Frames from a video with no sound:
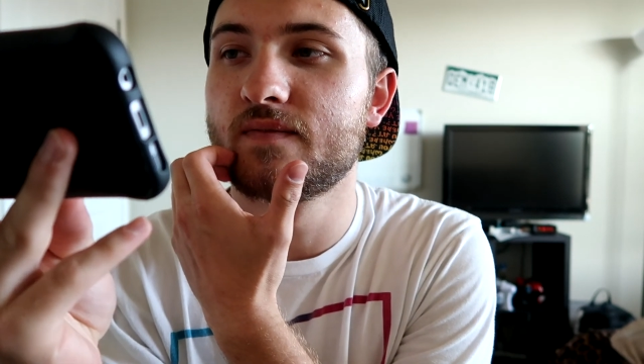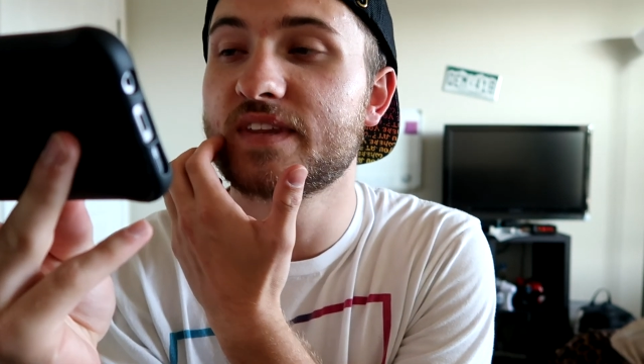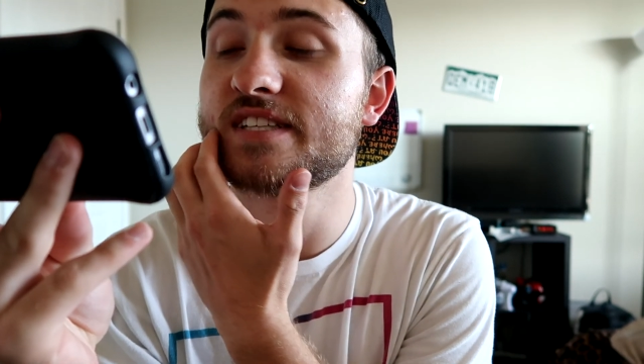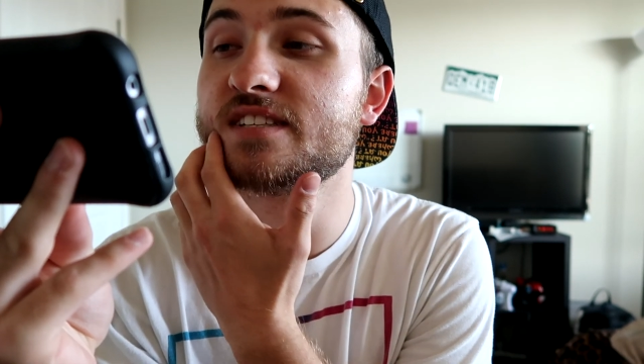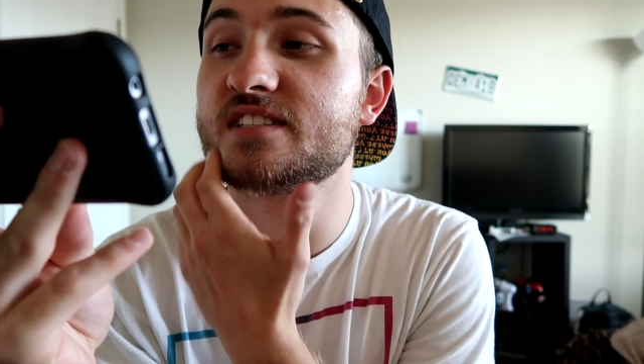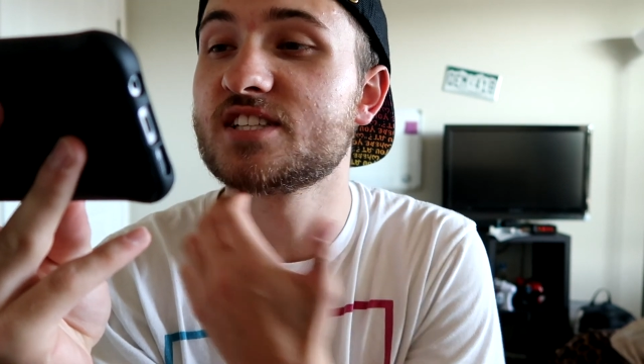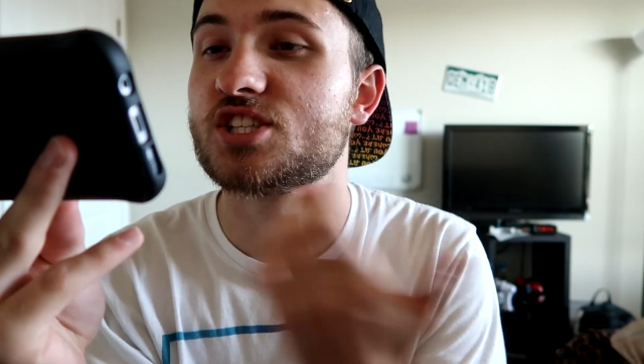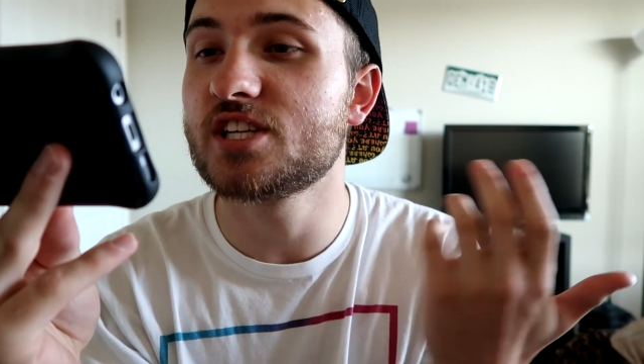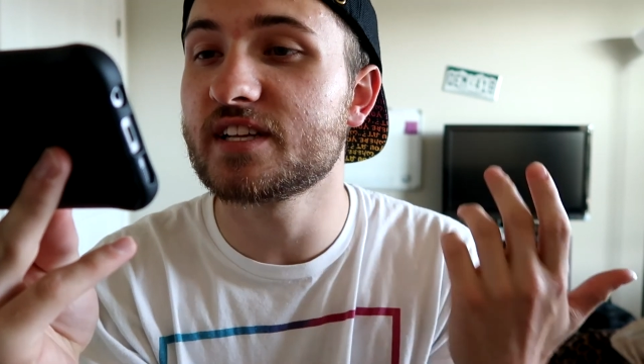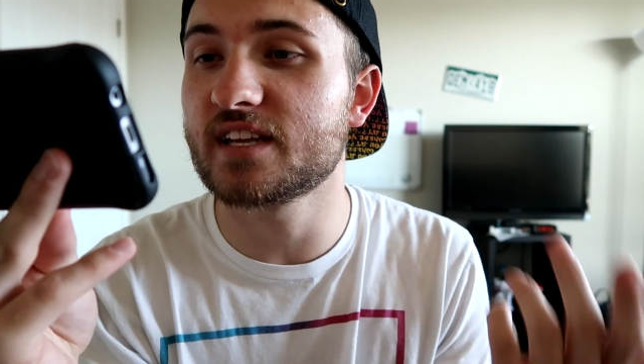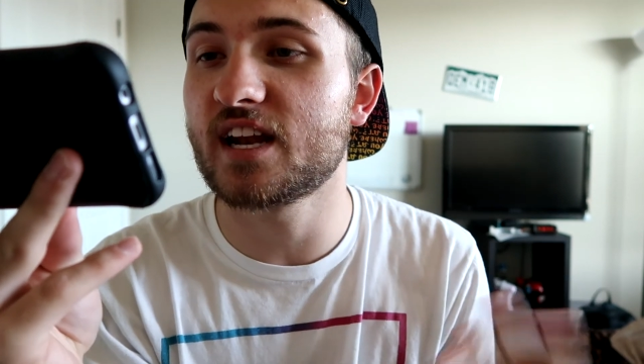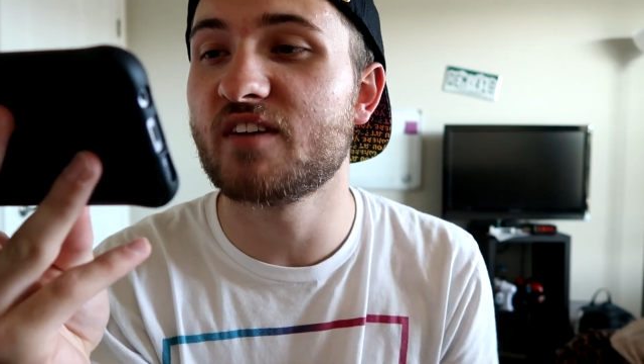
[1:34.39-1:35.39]
This is the
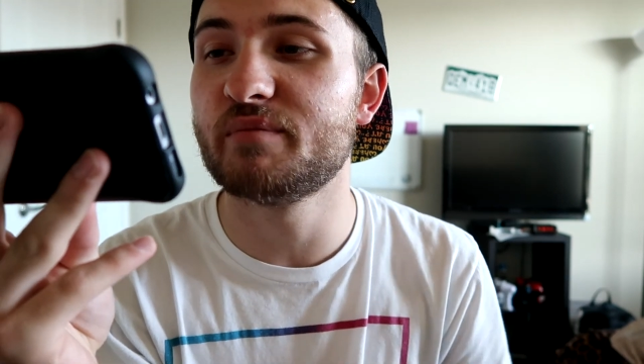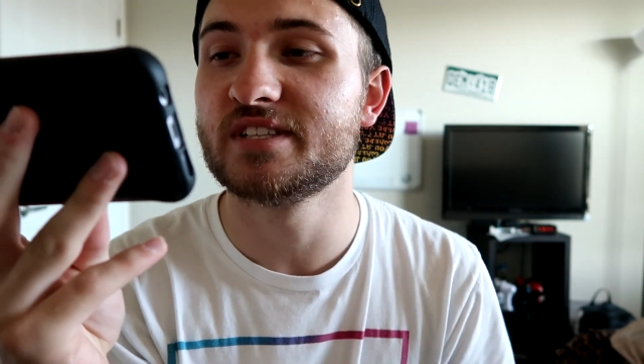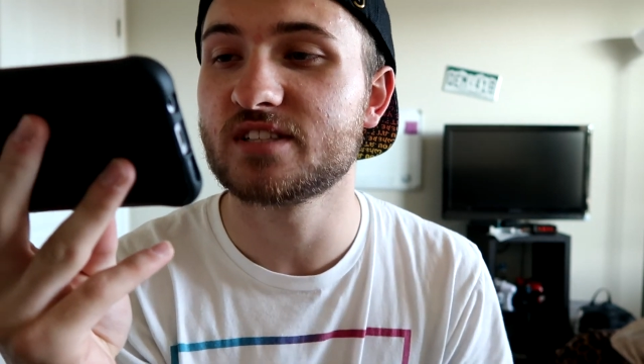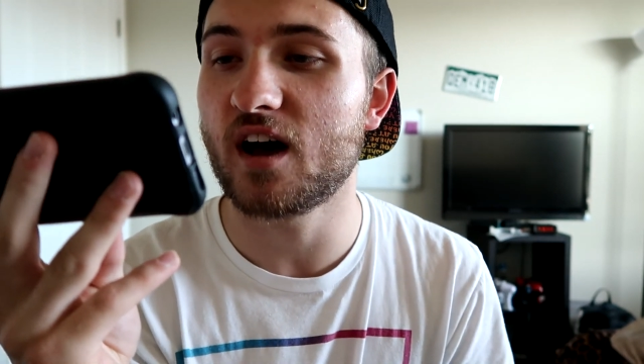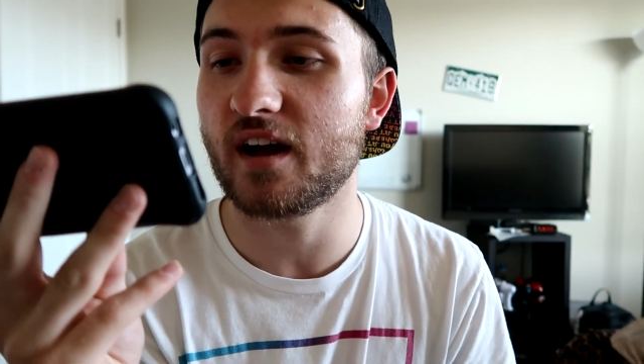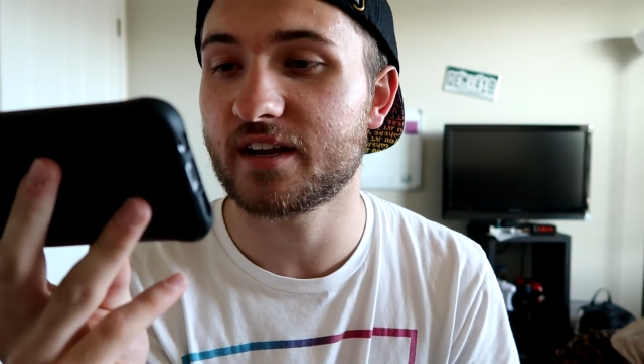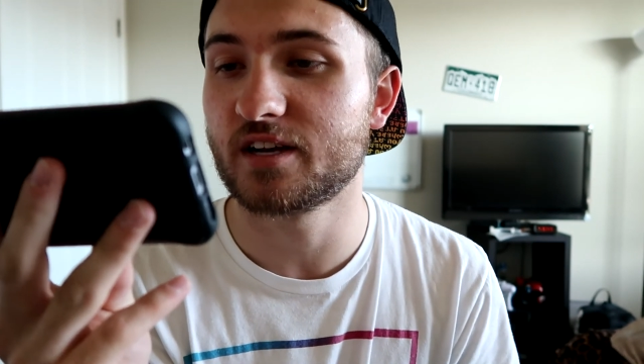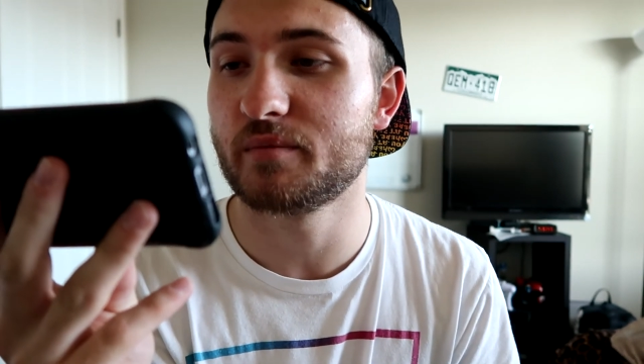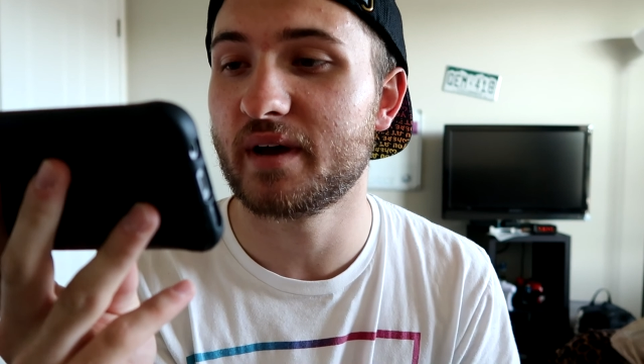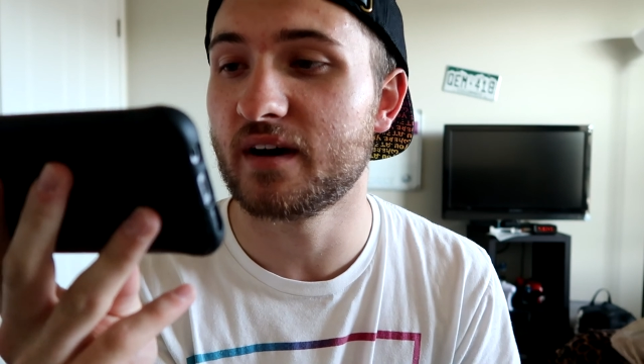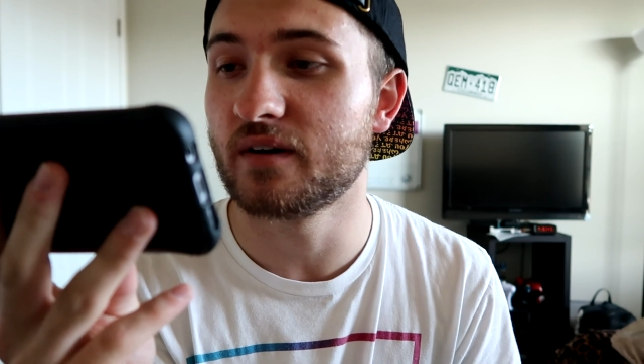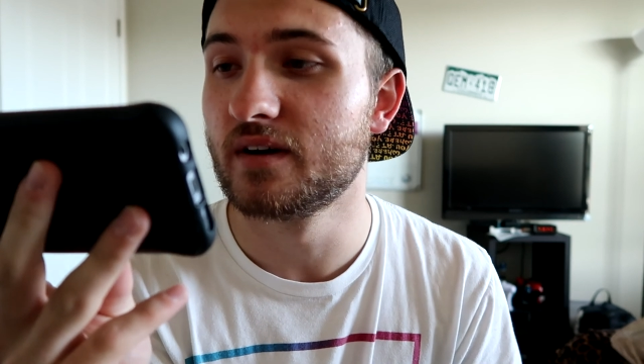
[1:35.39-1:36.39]
shit that I've been talking
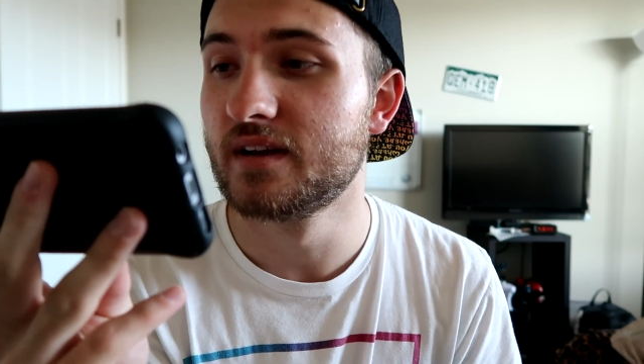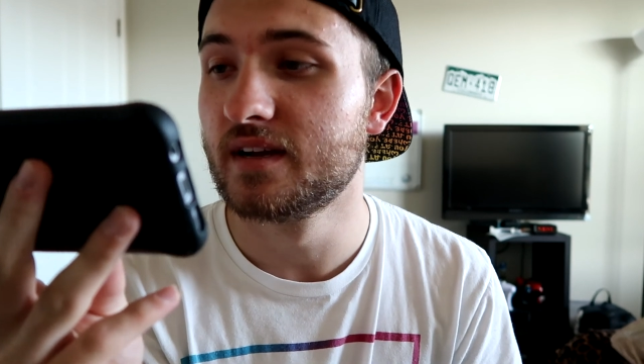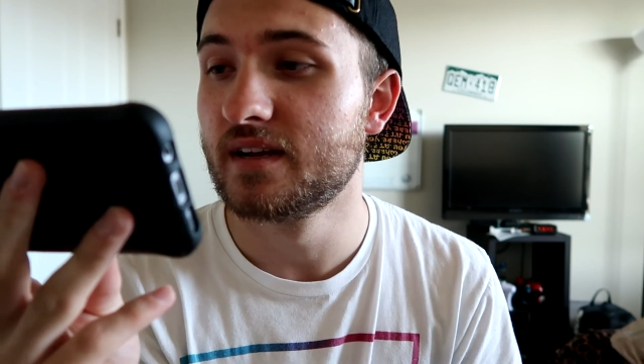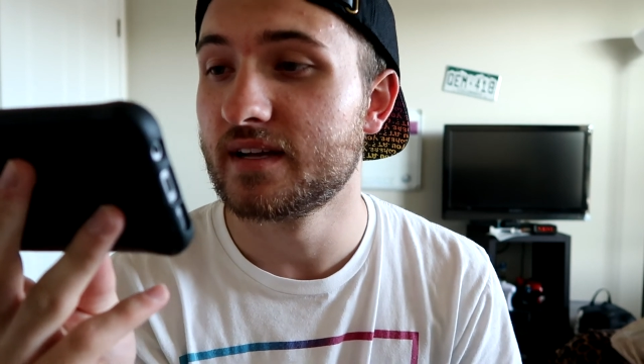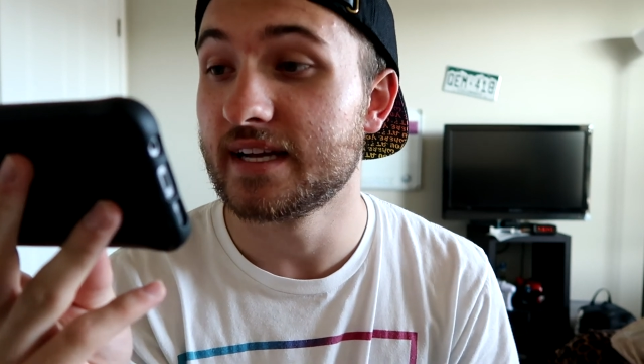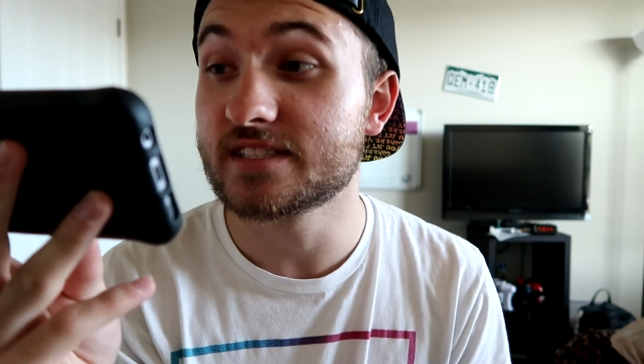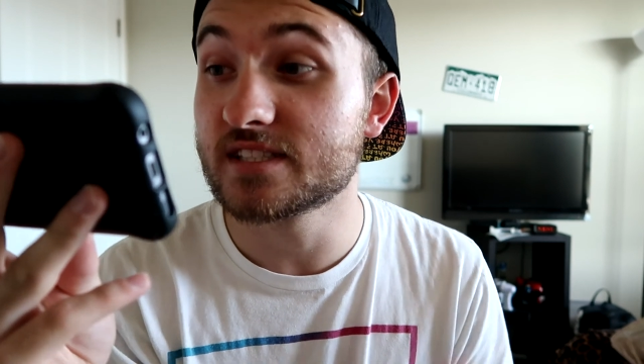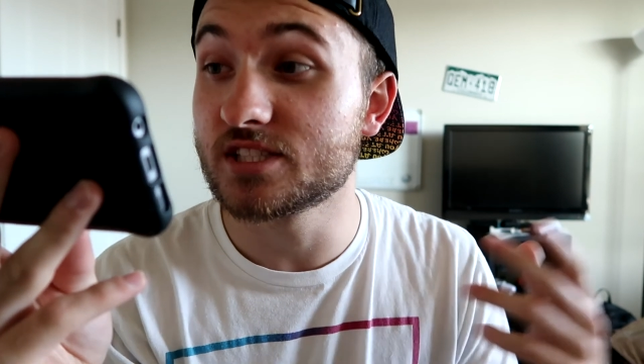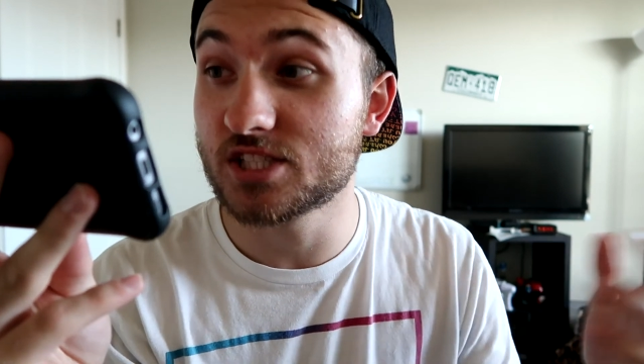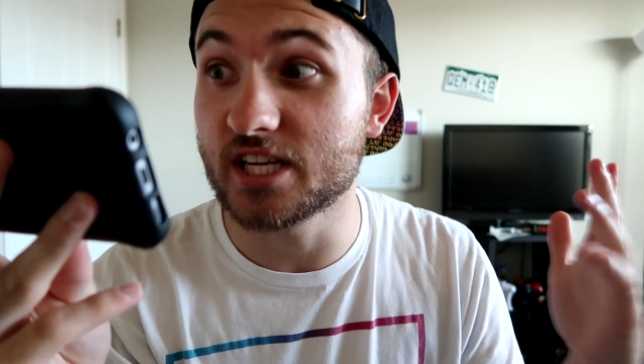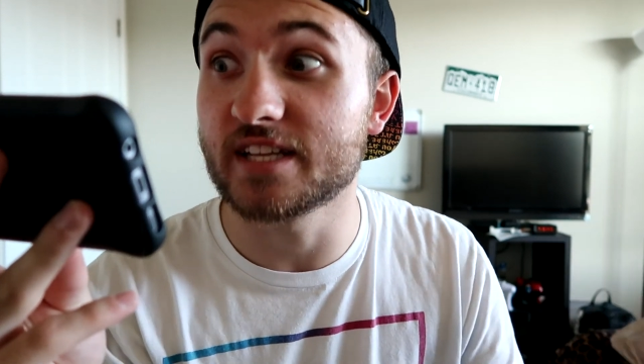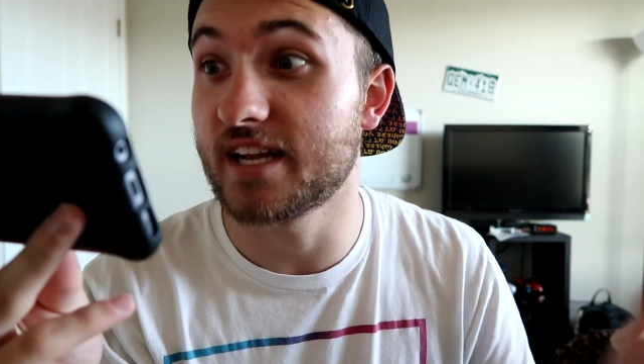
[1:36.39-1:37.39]
about. It's the
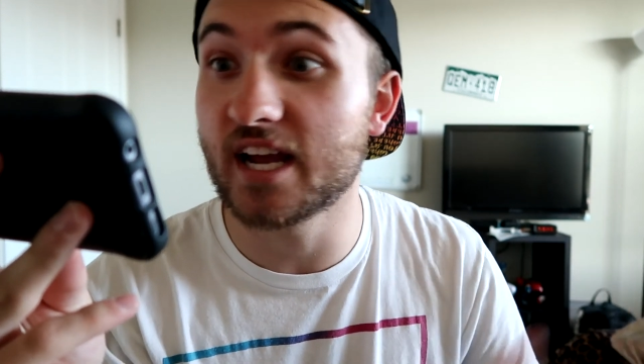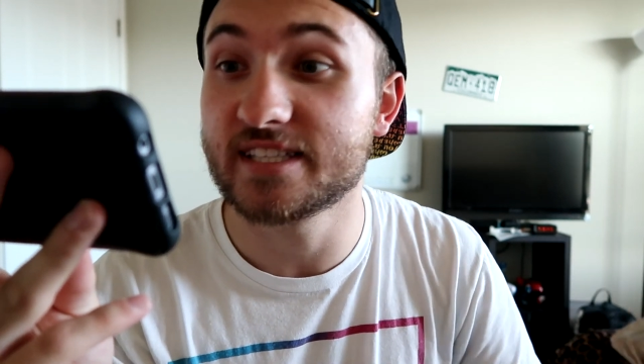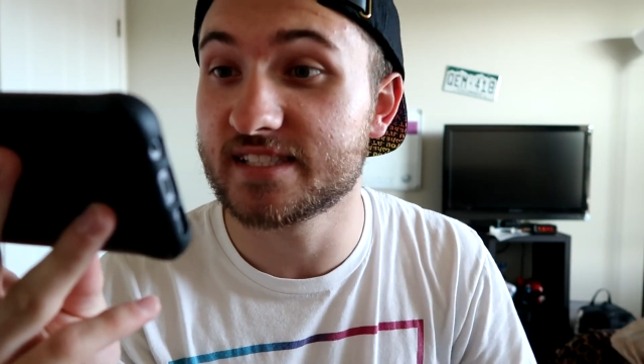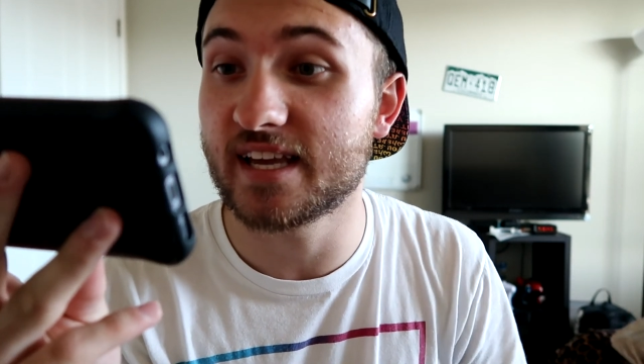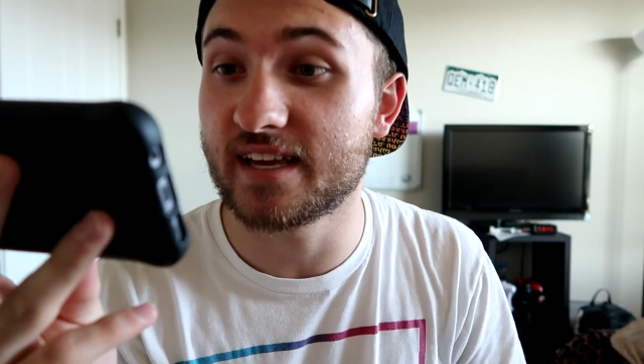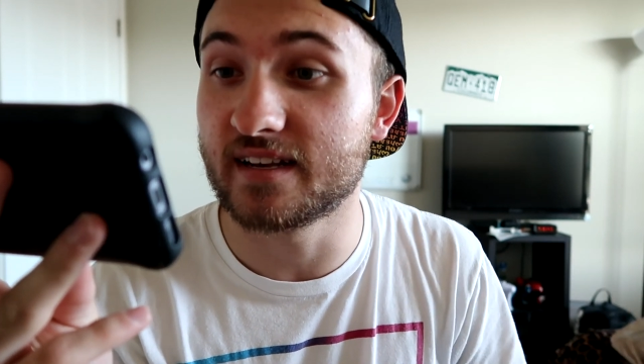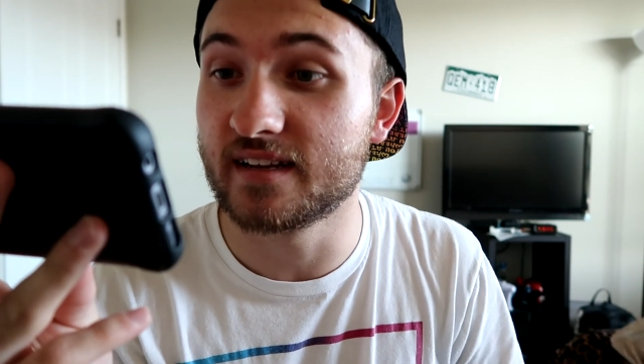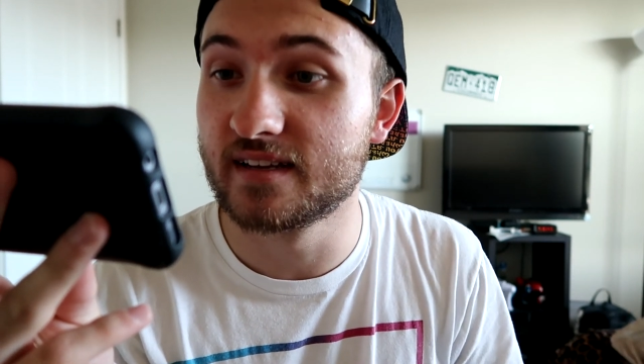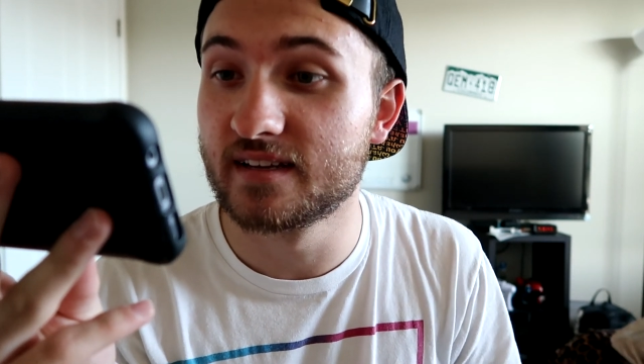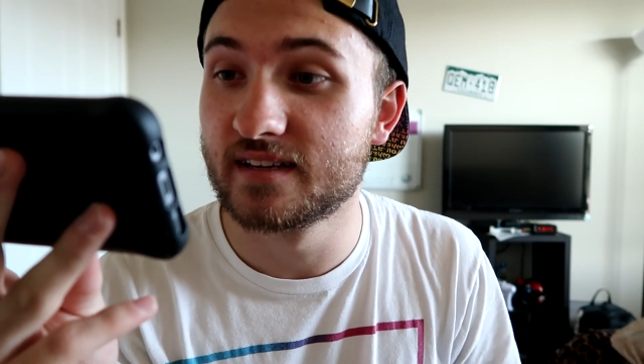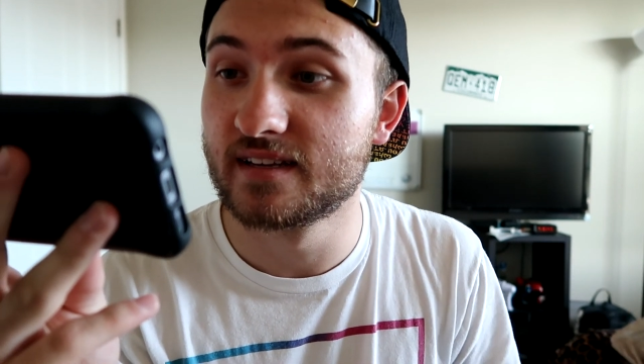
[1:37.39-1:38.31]
shit that I said.